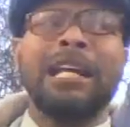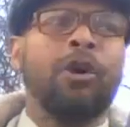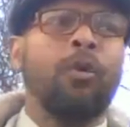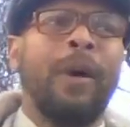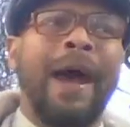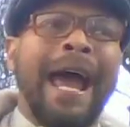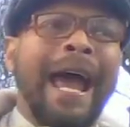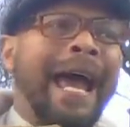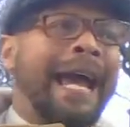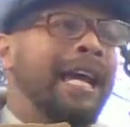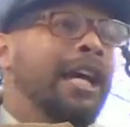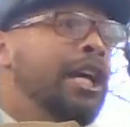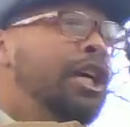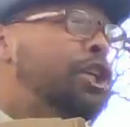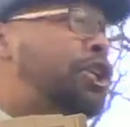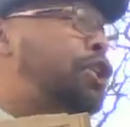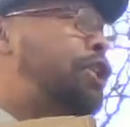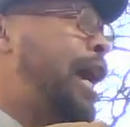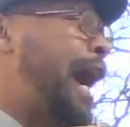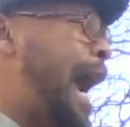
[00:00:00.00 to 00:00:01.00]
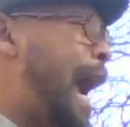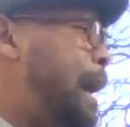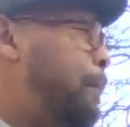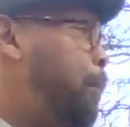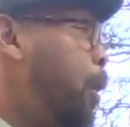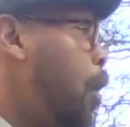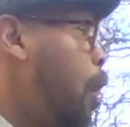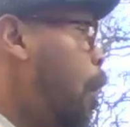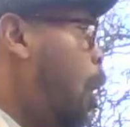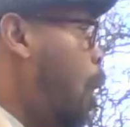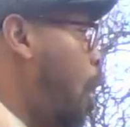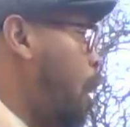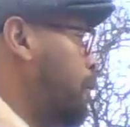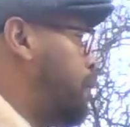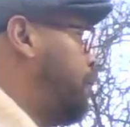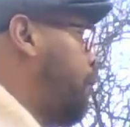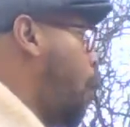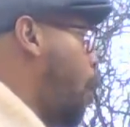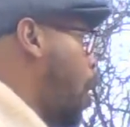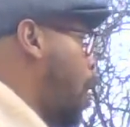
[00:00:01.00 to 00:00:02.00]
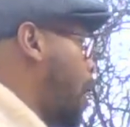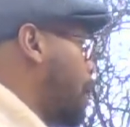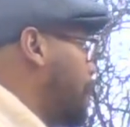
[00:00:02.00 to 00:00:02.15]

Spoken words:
way, shape, or form.